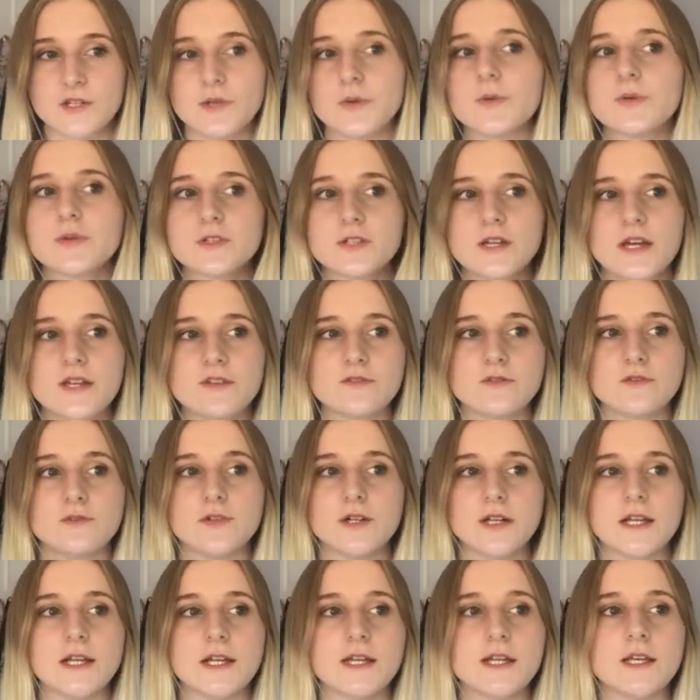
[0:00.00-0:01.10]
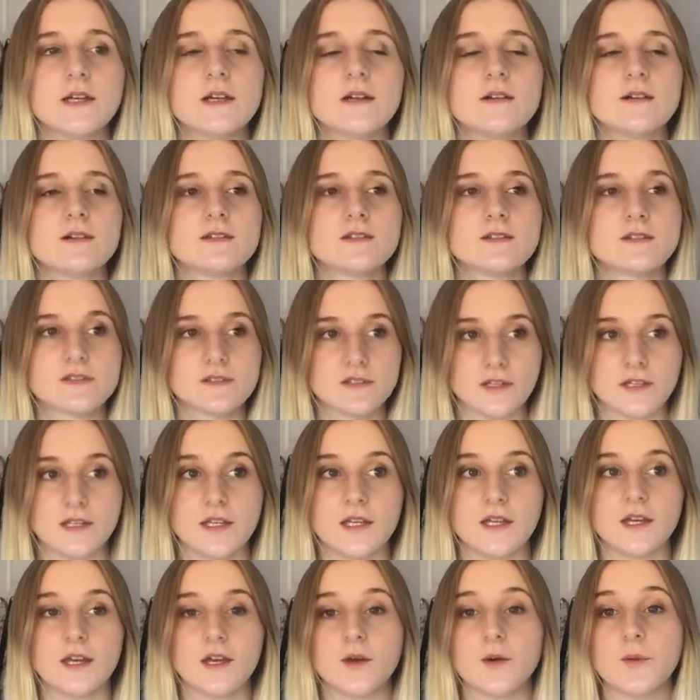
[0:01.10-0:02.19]
It also had really
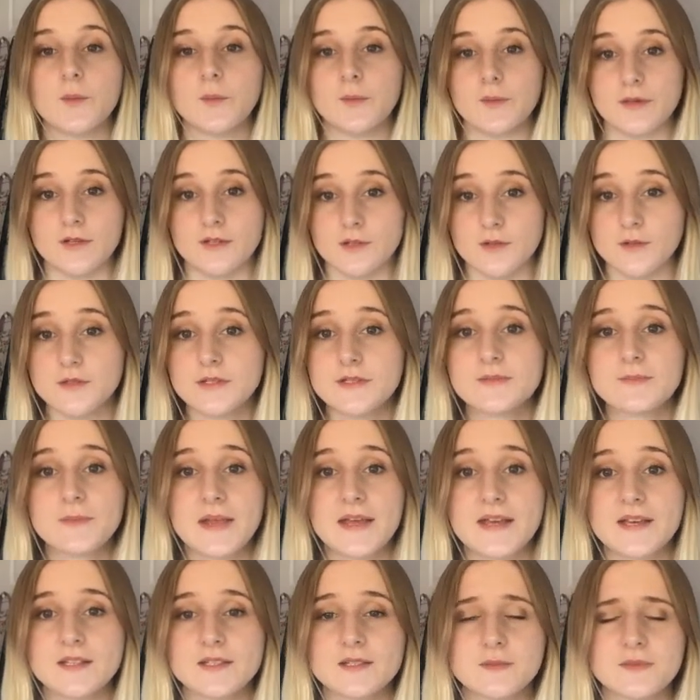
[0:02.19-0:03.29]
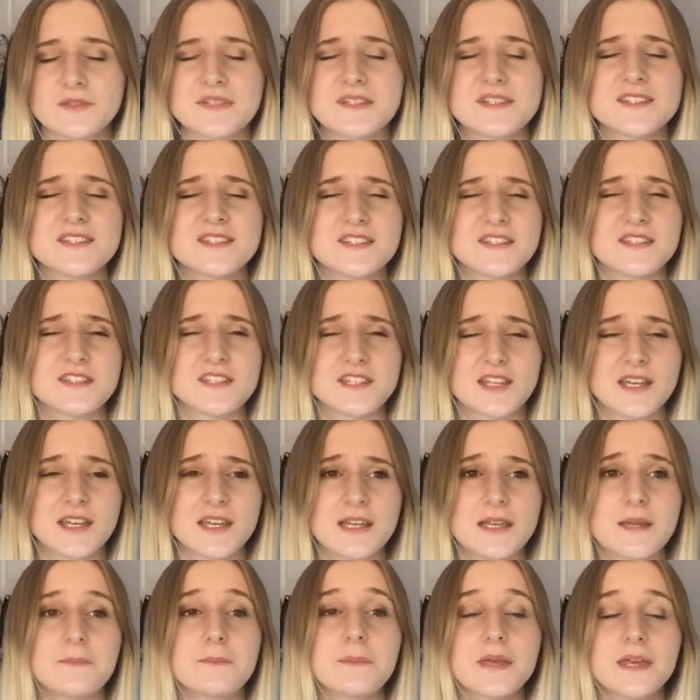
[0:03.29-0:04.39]
stunning window displays, which is such like a
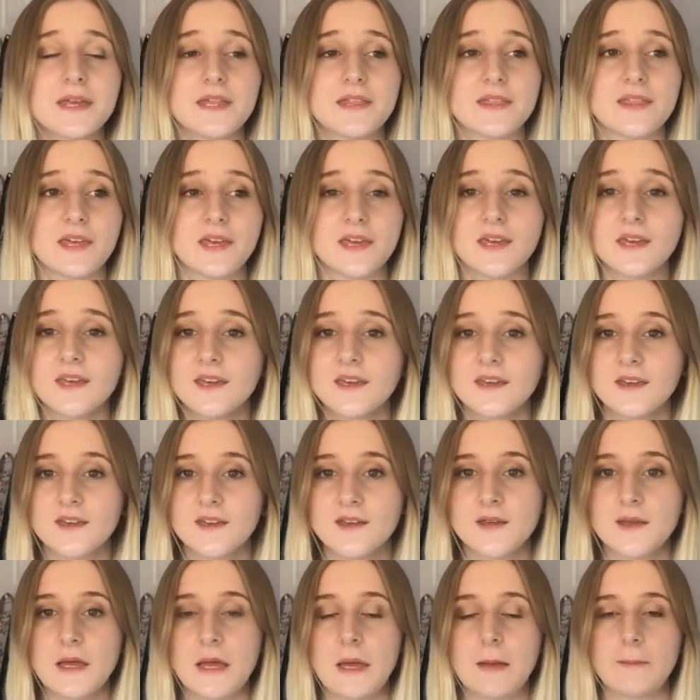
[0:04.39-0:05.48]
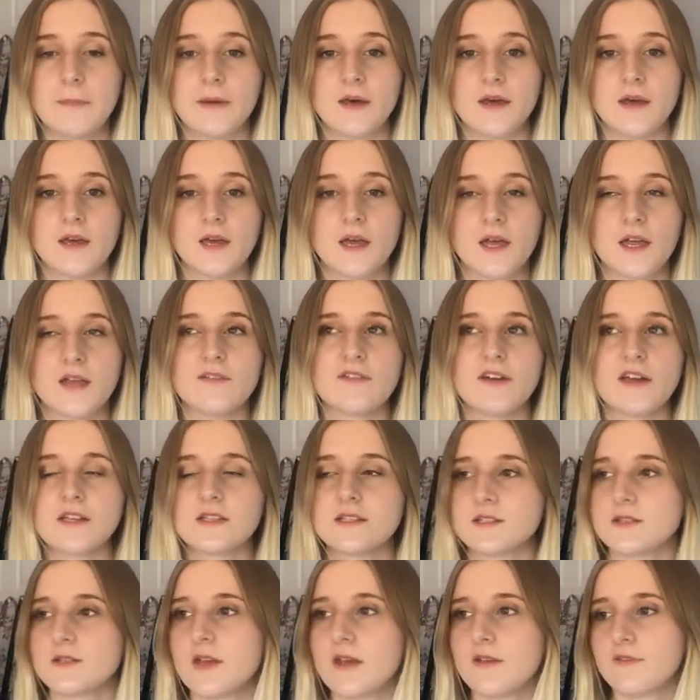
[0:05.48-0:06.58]
nitpicky thing. But if I
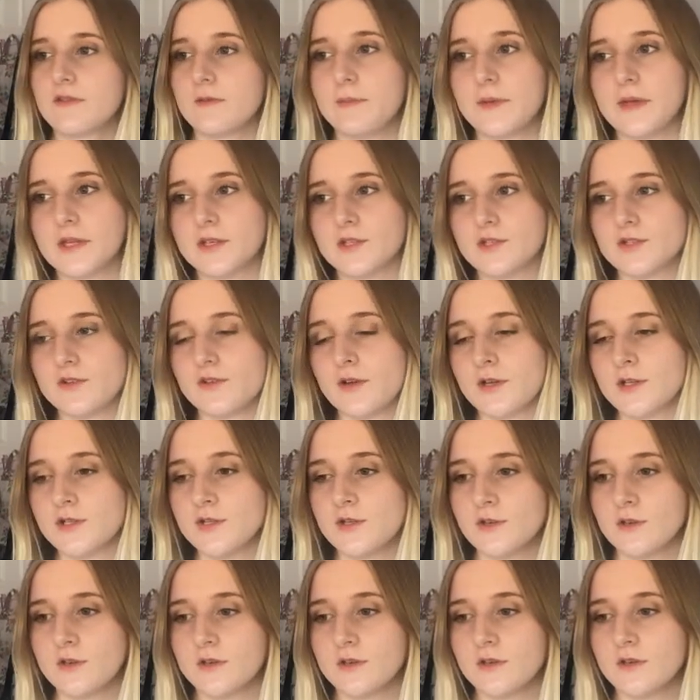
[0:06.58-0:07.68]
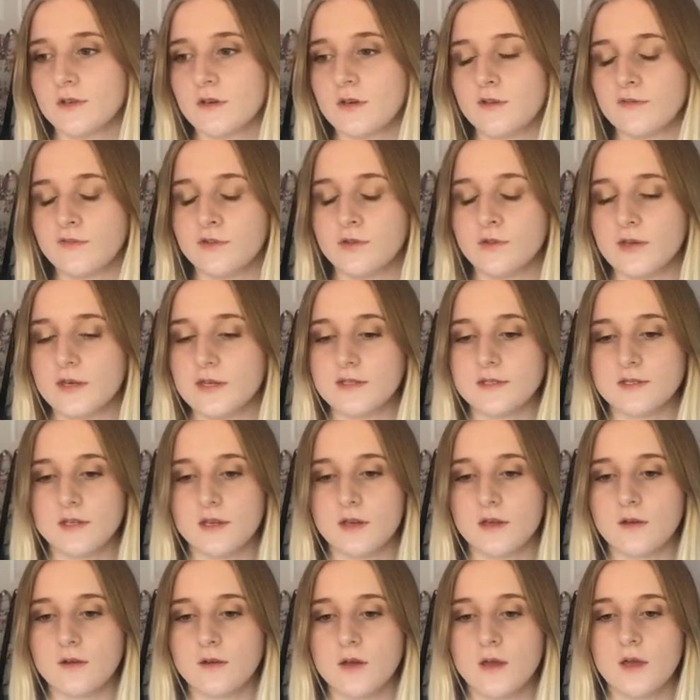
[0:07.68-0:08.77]
still have the picture I took a few years ago,
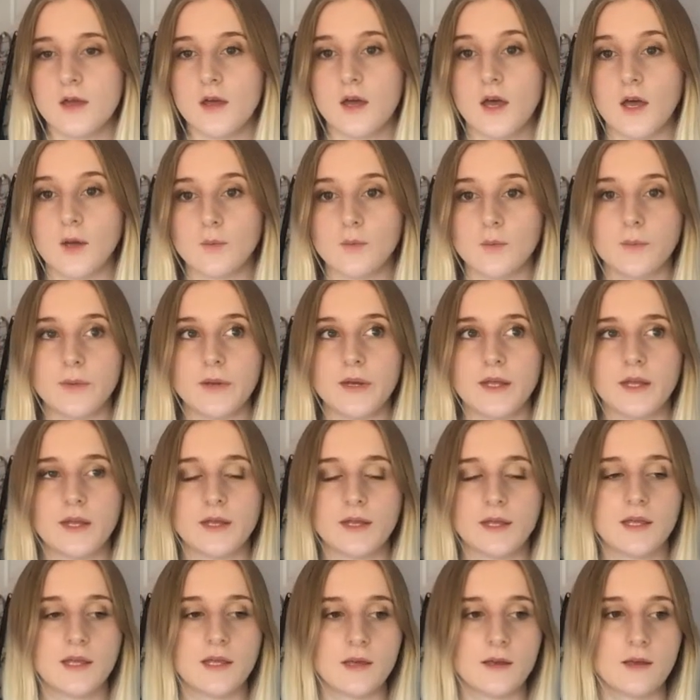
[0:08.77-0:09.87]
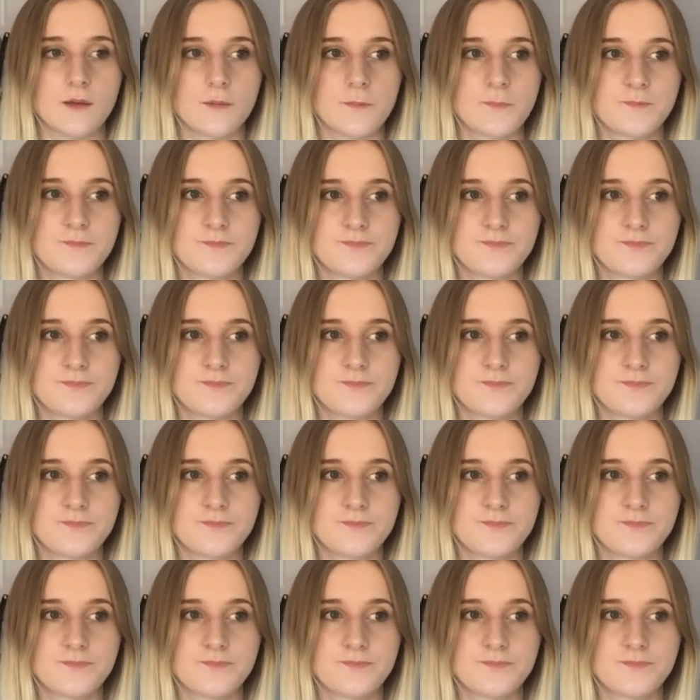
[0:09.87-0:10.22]
I will put it in here.